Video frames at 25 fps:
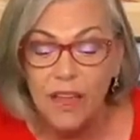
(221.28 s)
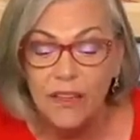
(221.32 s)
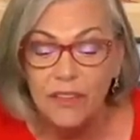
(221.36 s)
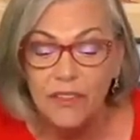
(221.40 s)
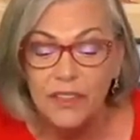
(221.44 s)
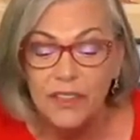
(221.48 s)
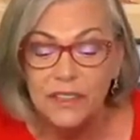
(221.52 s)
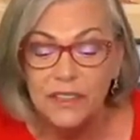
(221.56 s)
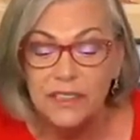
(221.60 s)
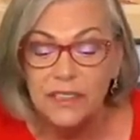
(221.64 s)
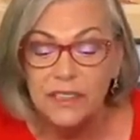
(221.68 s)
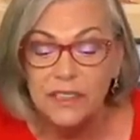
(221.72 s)

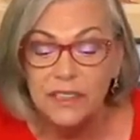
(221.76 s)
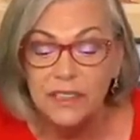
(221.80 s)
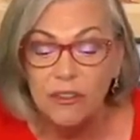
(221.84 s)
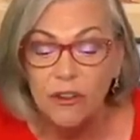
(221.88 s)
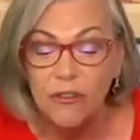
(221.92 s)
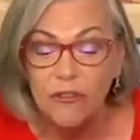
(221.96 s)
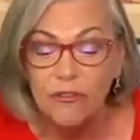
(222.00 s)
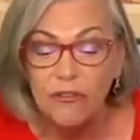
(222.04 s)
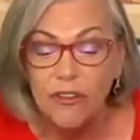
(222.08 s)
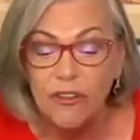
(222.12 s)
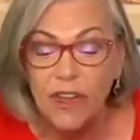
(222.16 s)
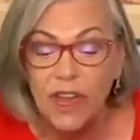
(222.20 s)
and this
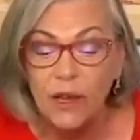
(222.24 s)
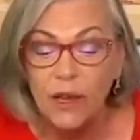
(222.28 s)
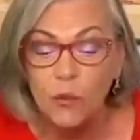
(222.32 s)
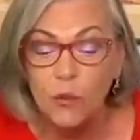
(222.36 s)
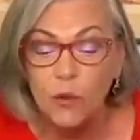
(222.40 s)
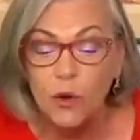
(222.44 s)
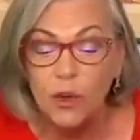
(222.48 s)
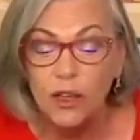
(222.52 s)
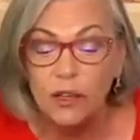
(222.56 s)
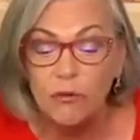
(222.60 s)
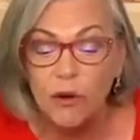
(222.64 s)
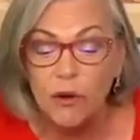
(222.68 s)
little
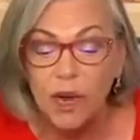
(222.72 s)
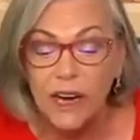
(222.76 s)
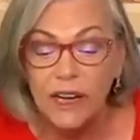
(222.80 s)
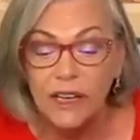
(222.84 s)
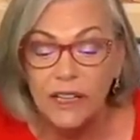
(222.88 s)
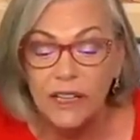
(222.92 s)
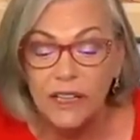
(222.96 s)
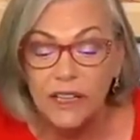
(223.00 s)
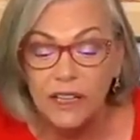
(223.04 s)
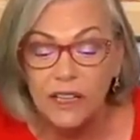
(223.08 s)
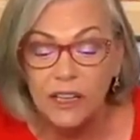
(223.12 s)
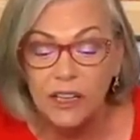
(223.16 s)
faint one
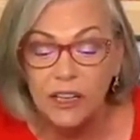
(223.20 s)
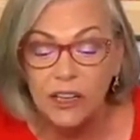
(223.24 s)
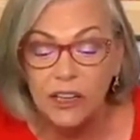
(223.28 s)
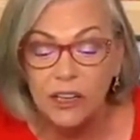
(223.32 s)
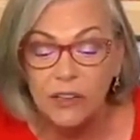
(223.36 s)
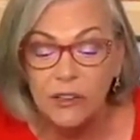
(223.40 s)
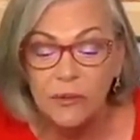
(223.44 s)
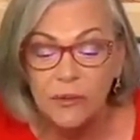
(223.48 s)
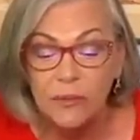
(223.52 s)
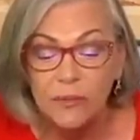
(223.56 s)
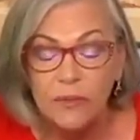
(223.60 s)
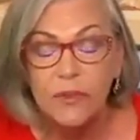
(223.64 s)
right
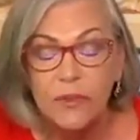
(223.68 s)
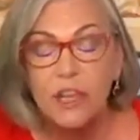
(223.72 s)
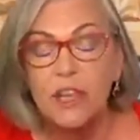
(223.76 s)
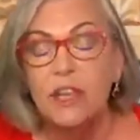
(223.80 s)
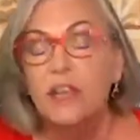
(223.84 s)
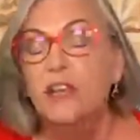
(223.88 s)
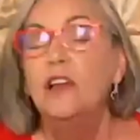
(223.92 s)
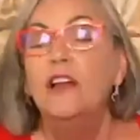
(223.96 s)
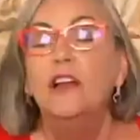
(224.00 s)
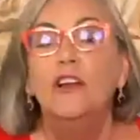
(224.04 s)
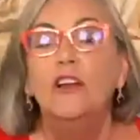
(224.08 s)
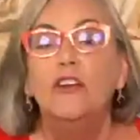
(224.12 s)
here,
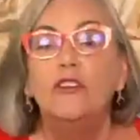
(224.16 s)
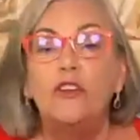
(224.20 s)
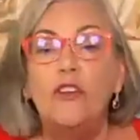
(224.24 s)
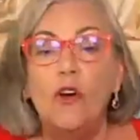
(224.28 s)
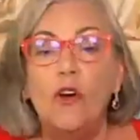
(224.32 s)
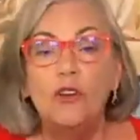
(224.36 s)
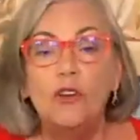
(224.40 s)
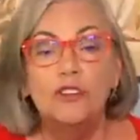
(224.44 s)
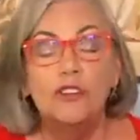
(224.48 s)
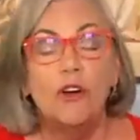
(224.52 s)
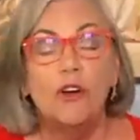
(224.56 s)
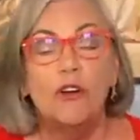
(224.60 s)

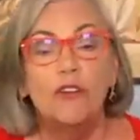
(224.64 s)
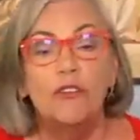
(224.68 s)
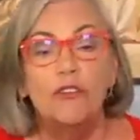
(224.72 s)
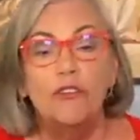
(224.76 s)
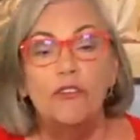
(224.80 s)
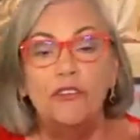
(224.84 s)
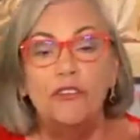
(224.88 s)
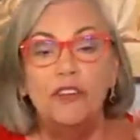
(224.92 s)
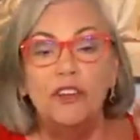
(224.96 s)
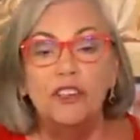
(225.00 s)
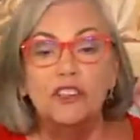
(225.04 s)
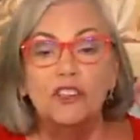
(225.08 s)
those are
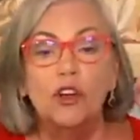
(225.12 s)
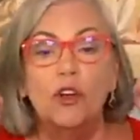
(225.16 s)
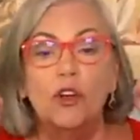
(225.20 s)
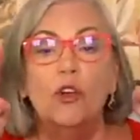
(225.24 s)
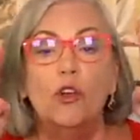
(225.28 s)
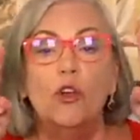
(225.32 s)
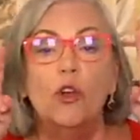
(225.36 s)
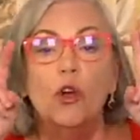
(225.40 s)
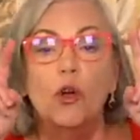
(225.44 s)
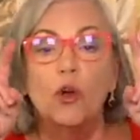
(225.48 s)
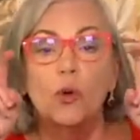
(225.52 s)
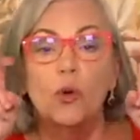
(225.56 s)

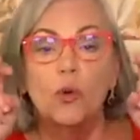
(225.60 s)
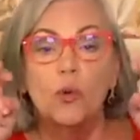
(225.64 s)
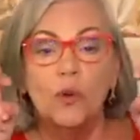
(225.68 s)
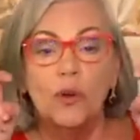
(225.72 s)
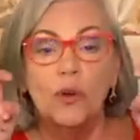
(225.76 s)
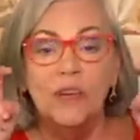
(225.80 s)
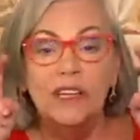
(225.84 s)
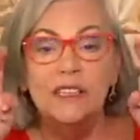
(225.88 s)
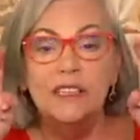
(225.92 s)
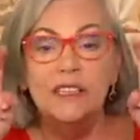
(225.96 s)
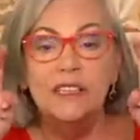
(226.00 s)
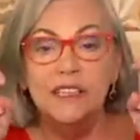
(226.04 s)
official
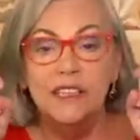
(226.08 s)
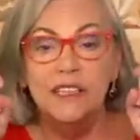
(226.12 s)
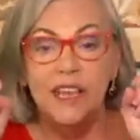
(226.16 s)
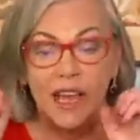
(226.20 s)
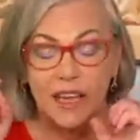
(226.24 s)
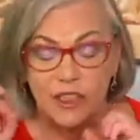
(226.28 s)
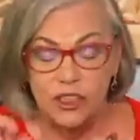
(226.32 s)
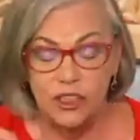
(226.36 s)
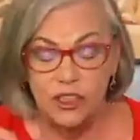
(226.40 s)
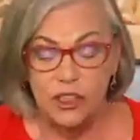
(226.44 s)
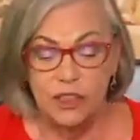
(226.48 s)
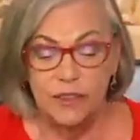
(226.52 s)

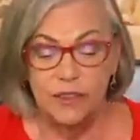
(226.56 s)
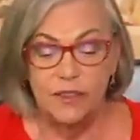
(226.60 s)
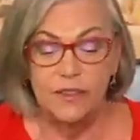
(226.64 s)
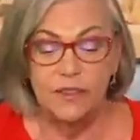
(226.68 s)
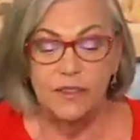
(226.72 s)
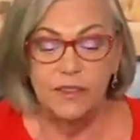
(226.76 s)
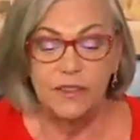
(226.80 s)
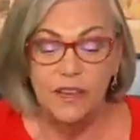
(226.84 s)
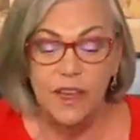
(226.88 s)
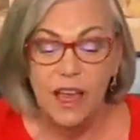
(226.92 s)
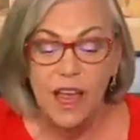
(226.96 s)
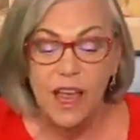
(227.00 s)

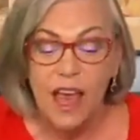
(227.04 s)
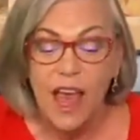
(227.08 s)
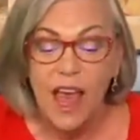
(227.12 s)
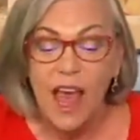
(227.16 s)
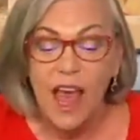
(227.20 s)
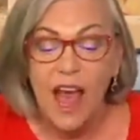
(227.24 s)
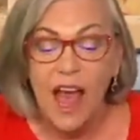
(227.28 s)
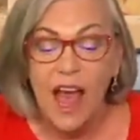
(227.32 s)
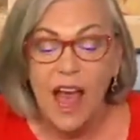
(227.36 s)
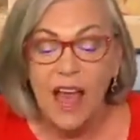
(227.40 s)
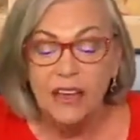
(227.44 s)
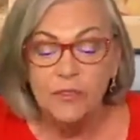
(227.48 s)
recessions.
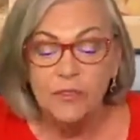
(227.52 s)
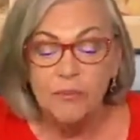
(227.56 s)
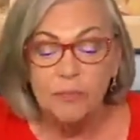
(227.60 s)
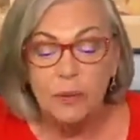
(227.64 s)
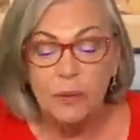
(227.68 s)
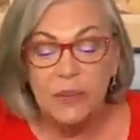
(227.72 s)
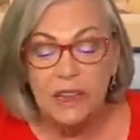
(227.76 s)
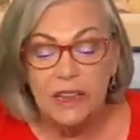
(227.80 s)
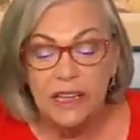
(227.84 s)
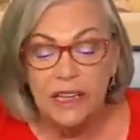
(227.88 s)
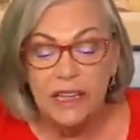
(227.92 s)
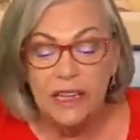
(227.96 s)
And
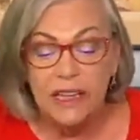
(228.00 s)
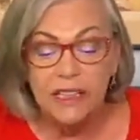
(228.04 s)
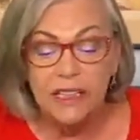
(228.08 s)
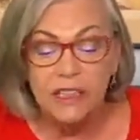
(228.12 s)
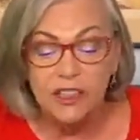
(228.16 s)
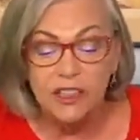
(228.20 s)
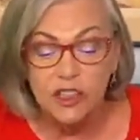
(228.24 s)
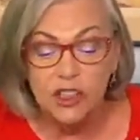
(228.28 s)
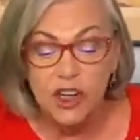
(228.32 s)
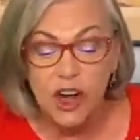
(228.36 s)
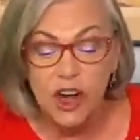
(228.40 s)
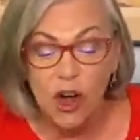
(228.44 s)

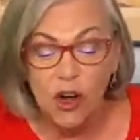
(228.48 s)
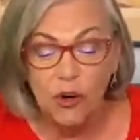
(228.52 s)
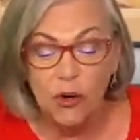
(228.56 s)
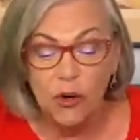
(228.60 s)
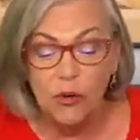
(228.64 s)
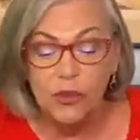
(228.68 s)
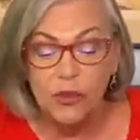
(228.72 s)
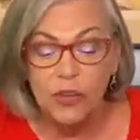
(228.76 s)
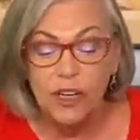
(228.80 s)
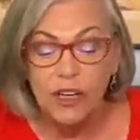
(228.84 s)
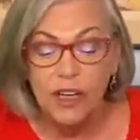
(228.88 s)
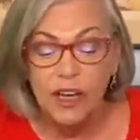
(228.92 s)
please
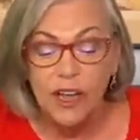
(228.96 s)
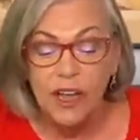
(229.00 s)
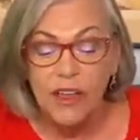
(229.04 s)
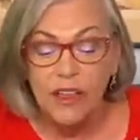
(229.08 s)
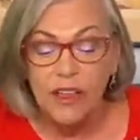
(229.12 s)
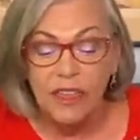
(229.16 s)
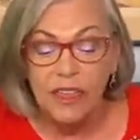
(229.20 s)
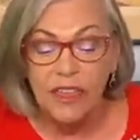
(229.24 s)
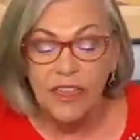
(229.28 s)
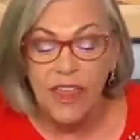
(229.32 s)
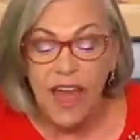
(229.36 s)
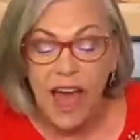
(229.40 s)
note
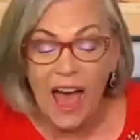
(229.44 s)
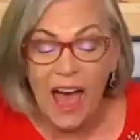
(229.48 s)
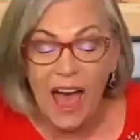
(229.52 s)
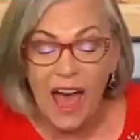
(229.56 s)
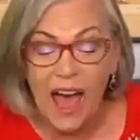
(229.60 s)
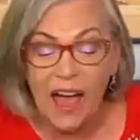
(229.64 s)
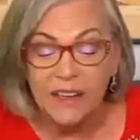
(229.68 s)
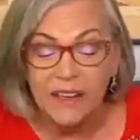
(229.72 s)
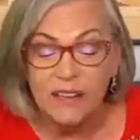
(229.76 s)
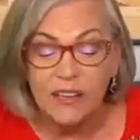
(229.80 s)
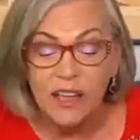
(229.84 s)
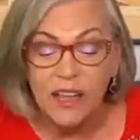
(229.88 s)

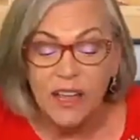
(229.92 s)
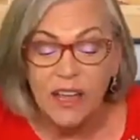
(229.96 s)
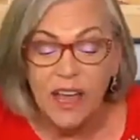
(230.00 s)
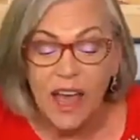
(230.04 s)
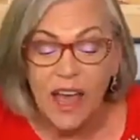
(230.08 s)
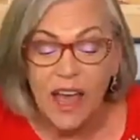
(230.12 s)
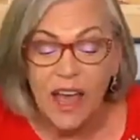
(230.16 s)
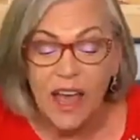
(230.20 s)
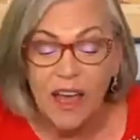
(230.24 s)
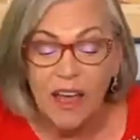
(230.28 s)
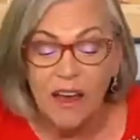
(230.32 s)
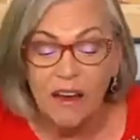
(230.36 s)
that
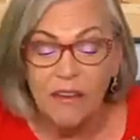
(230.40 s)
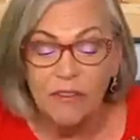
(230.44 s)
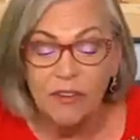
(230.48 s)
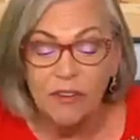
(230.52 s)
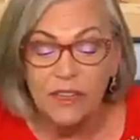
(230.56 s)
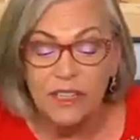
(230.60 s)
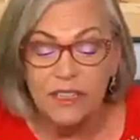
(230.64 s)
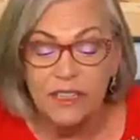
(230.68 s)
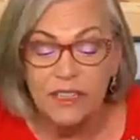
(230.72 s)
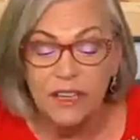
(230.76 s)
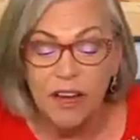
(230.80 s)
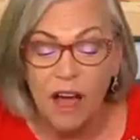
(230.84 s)

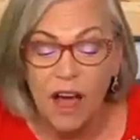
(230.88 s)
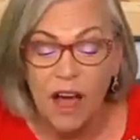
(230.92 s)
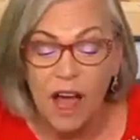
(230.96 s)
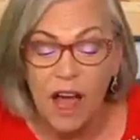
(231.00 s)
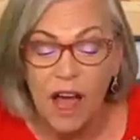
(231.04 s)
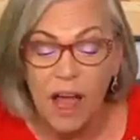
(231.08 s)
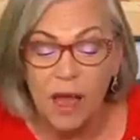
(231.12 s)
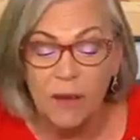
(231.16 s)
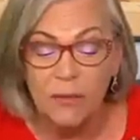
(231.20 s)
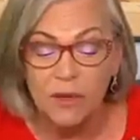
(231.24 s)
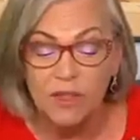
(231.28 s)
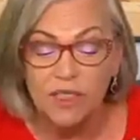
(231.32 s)
every
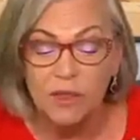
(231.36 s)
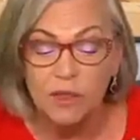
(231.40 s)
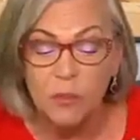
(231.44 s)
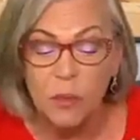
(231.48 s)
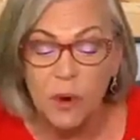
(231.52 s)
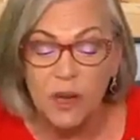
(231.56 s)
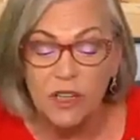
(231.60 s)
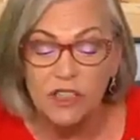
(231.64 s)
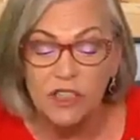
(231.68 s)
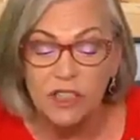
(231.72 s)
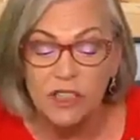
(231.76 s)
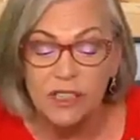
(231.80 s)
time,
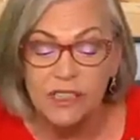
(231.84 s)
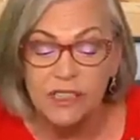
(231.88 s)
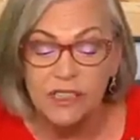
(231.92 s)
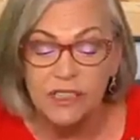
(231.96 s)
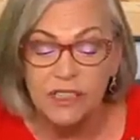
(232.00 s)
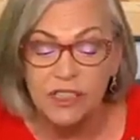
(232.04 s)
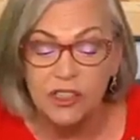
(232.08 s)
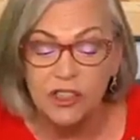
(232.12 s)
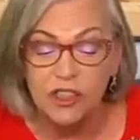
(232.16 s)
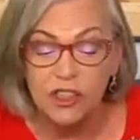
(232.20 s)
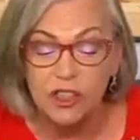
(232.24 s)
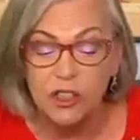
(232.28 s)
especially
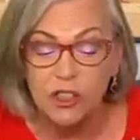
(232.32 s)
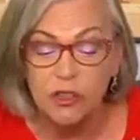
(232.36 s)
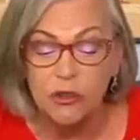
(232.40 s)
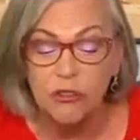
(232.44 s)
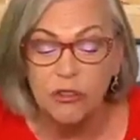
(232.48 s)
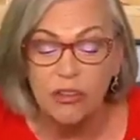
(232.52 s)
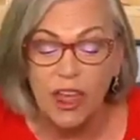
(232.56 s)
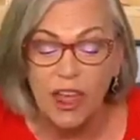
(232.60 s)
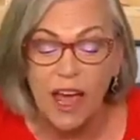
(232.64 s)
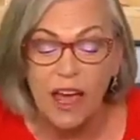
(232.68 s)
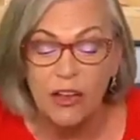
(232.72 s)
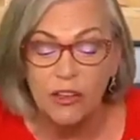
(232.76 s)
since
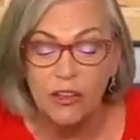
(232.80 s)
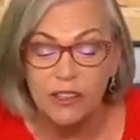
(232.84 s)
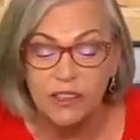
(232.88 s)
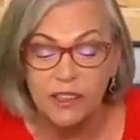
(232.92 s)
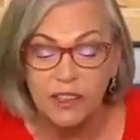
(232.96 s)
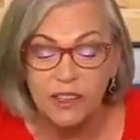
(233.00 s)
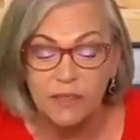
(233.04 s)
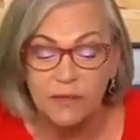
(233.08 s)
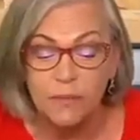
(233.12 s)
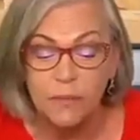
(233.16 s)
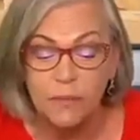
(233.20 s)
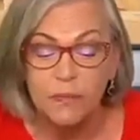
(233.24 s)

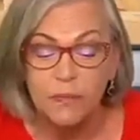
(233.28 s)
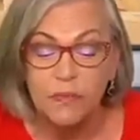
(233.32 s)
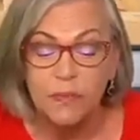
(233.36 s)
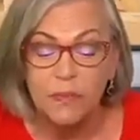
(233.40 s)
2000,